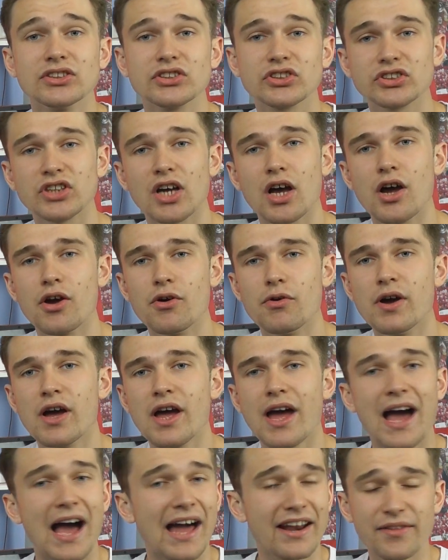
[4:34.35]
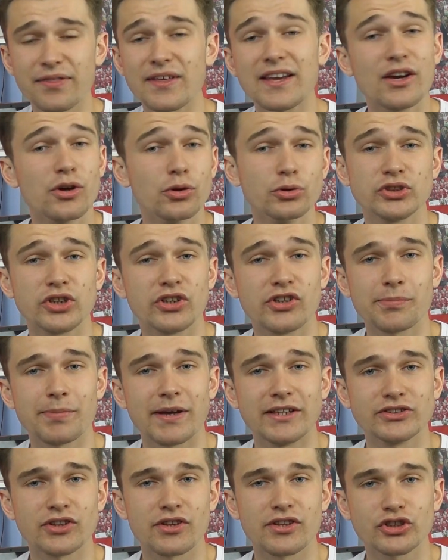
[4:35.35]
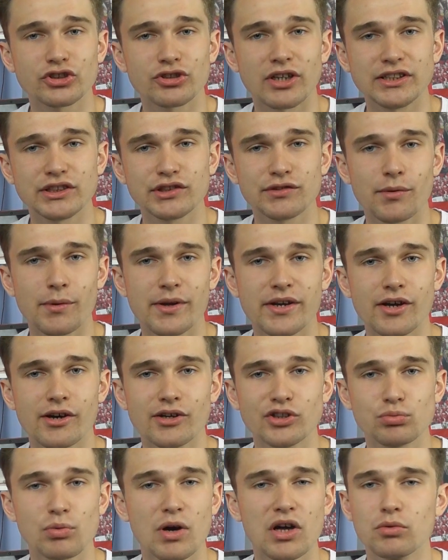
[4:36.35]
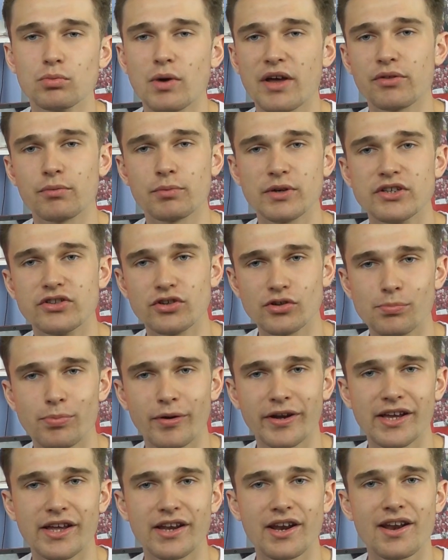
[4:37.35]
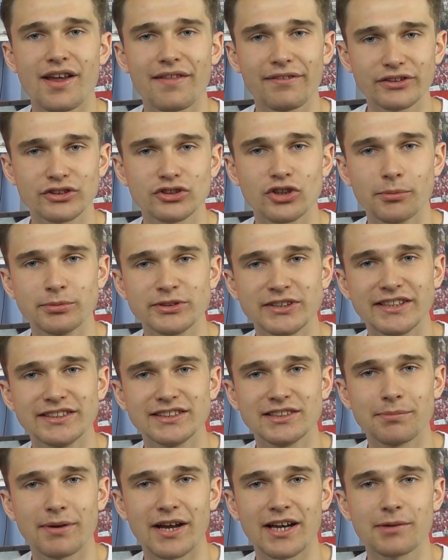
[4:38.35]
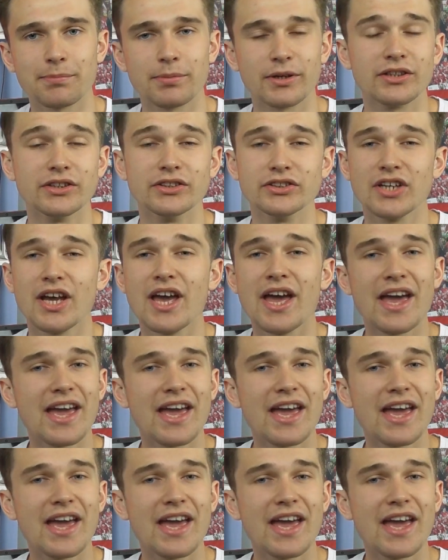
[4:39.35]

So, and I think it also depends on the transfer window as well, whether we do bring in another top centre-back, because